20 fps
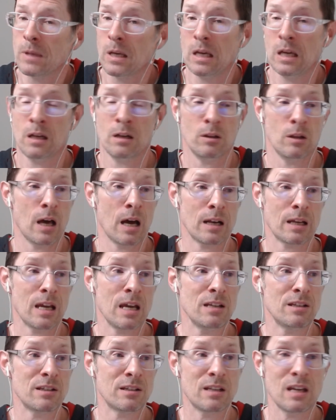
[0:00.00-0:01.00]
In a lot of
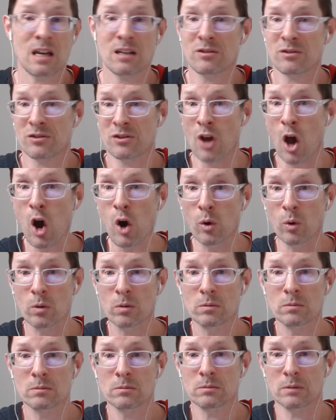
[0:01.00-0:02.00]
cases, the answer is no.
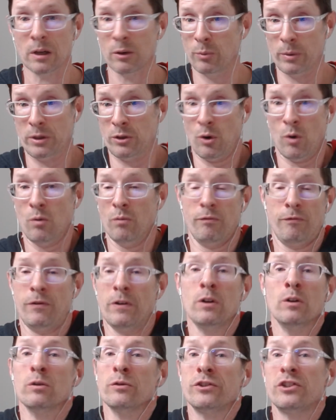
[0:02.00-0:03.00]
And we don't
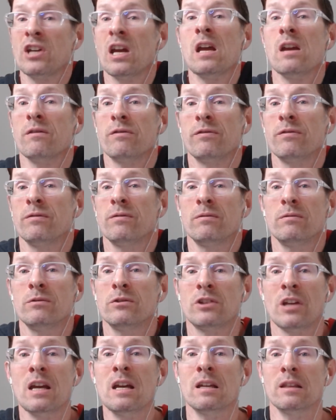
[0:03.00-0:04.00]
feel safe
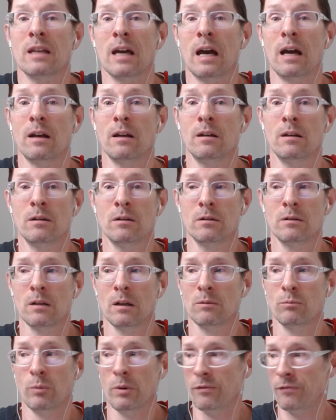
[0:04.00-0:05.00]
saying that.
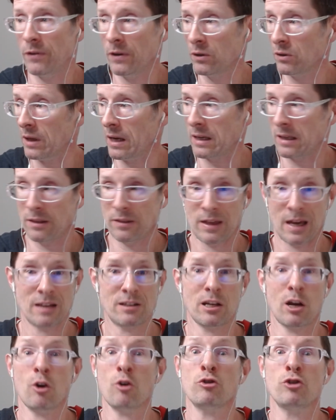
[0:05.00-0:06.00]
We feel like
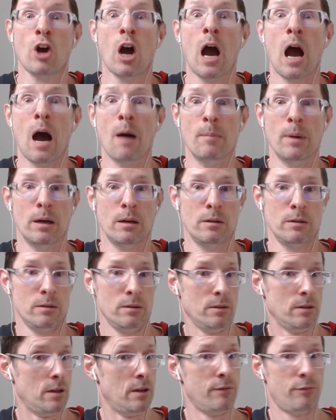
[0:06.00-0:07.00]
that's our job
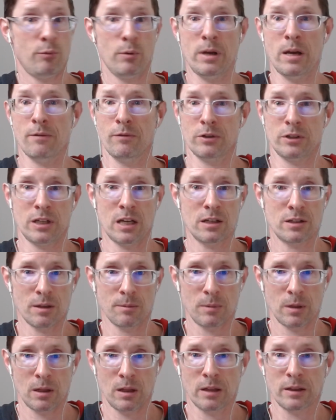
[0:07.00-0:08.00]
if we ever say
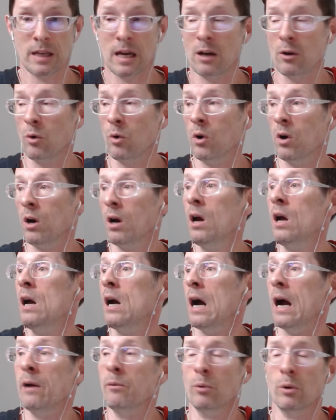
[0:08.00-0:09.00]
something like that. Or
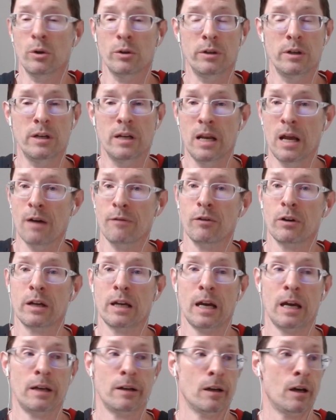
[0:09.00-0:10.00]
I will never
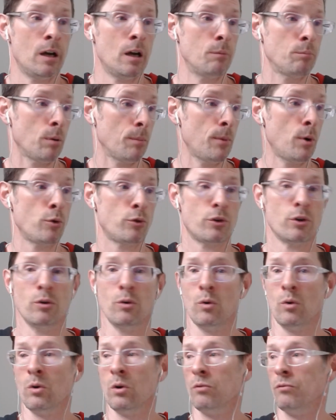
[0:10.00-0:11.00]
get a promotion
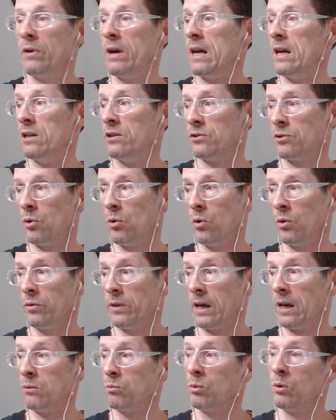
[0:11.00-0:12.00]
or a raise, or
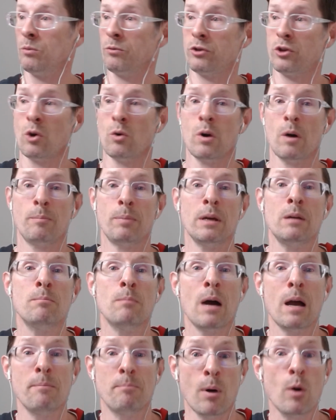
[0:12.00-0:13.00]
that will show up in
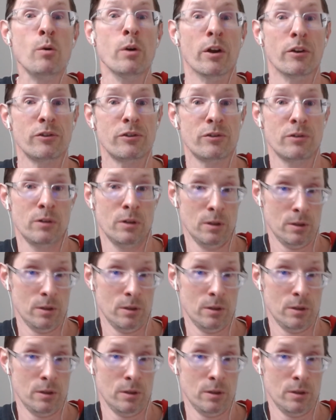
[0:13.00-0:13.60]
my bonus